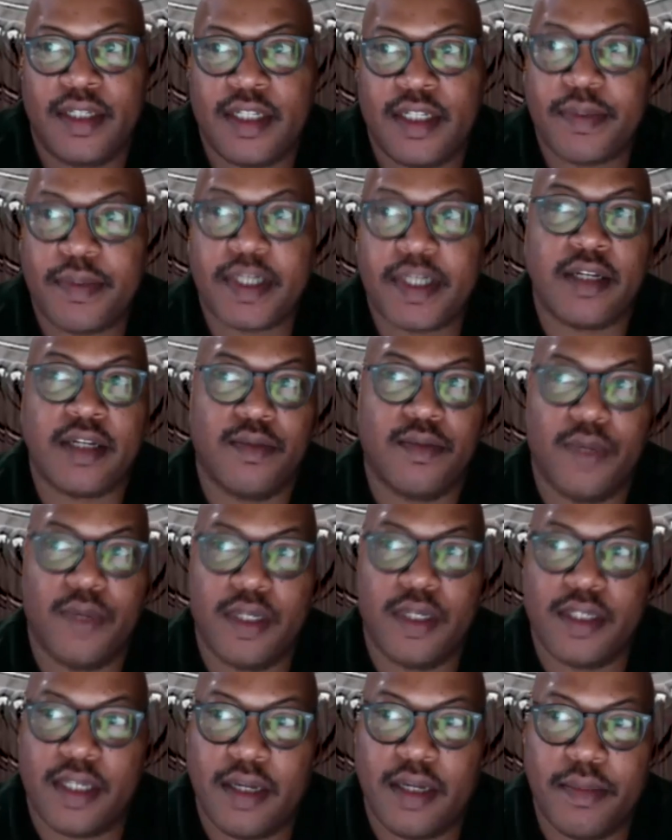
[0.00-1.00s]
especially the
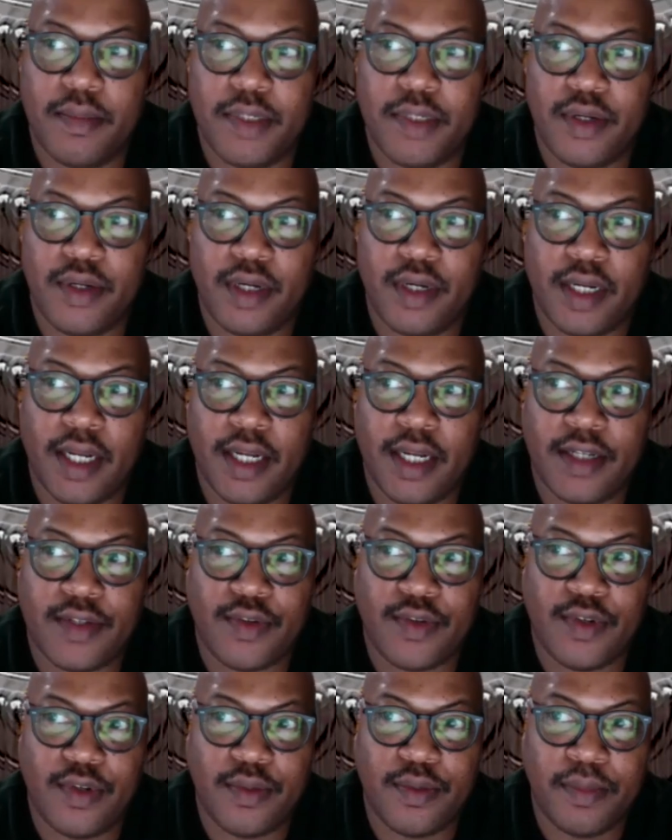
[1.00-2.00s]
ones that come into the
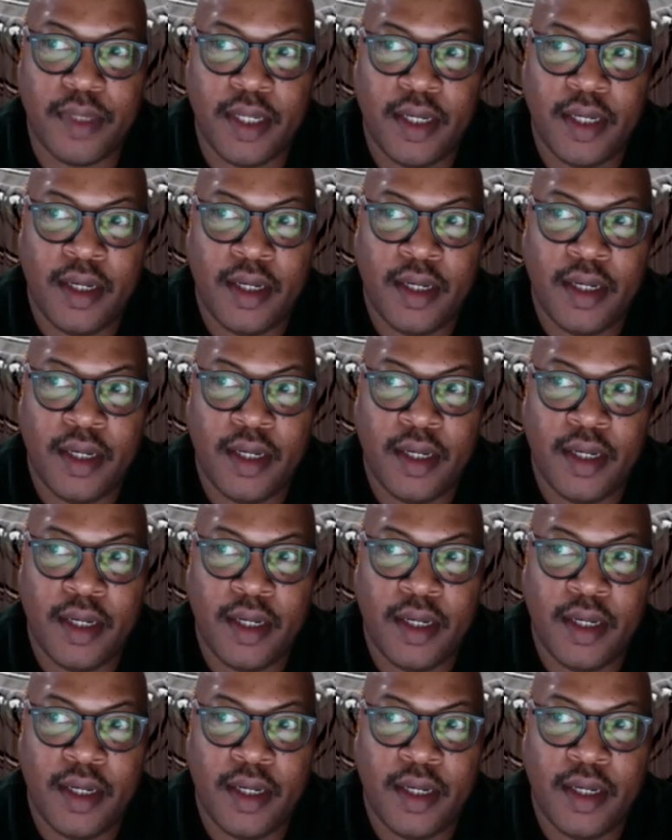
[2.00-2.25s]
classroom,